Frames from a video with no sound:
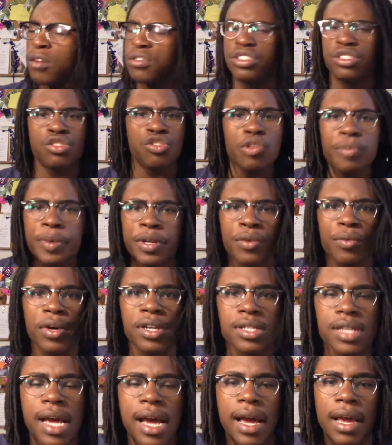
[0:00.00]
stupid
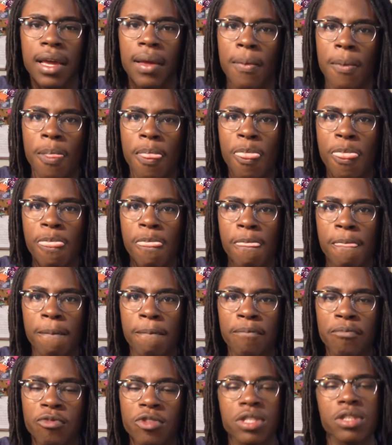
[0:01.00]
was I
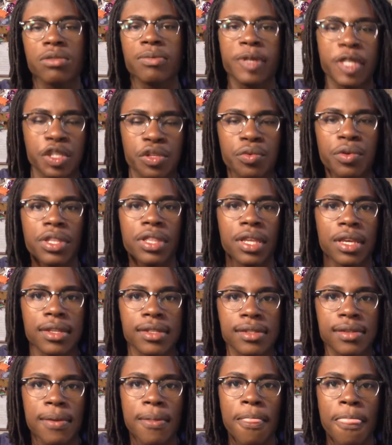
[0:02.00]
to be doing
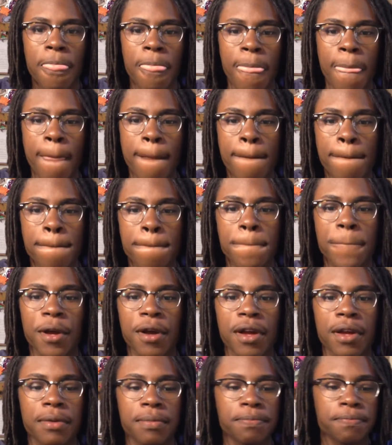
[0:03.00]
this?
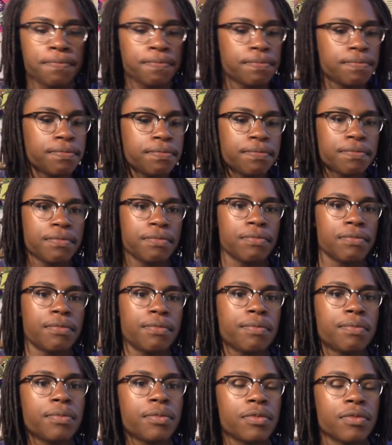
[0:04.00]
But
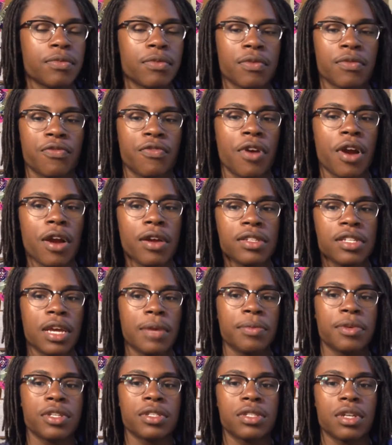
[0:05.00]
as far as
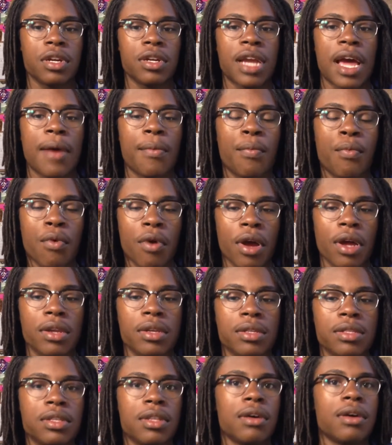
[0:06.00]
I'm concerned, I want
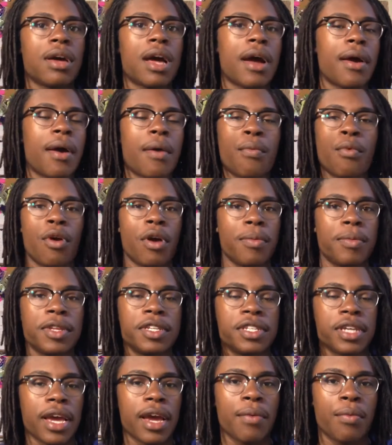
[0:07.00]
him to
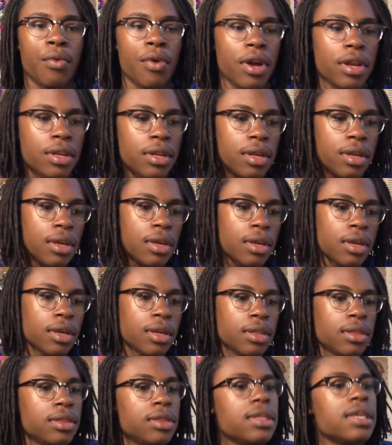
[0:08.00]
change. I want
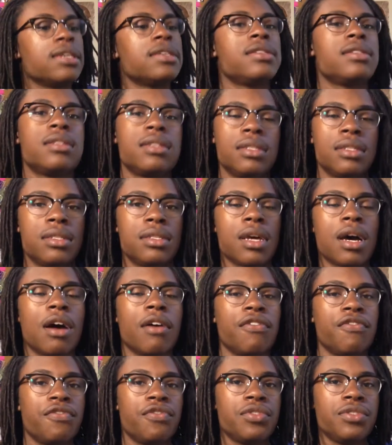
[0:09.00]
this
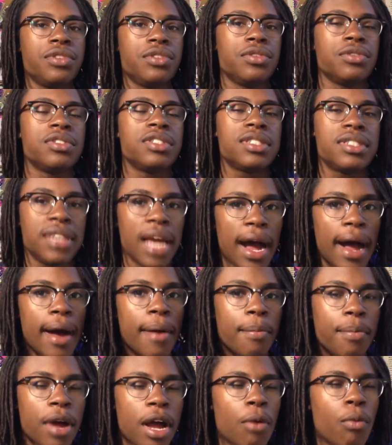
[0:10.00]
stuff to
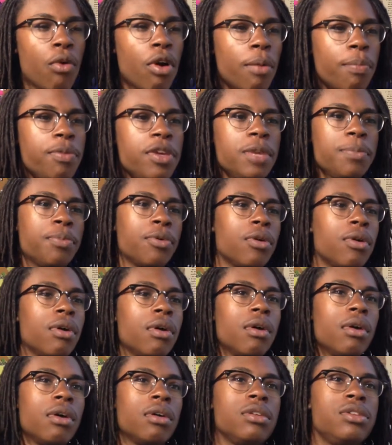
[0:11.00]
stop. I want people
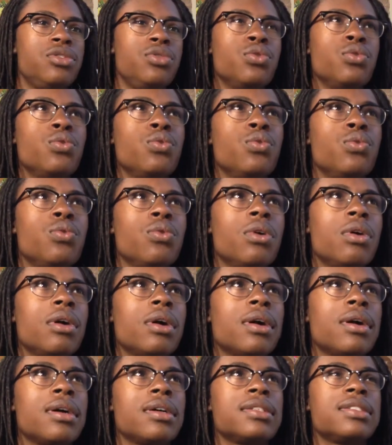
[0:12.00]
to
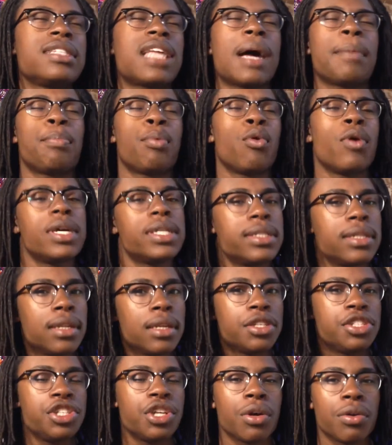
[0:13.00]
stop
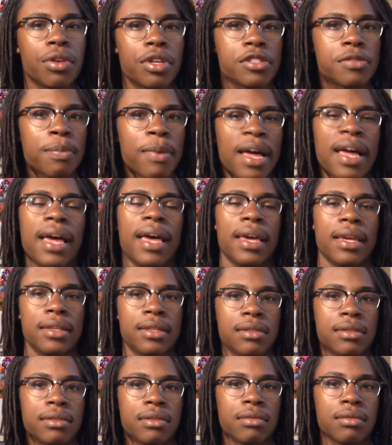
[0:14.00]
poisoning children's
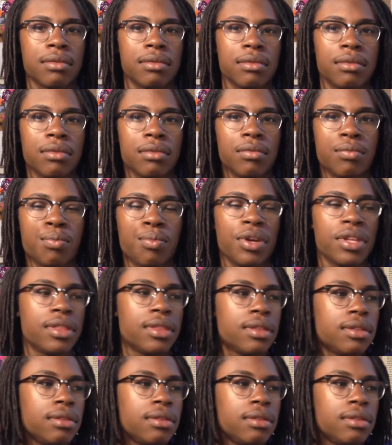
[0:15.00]
minds with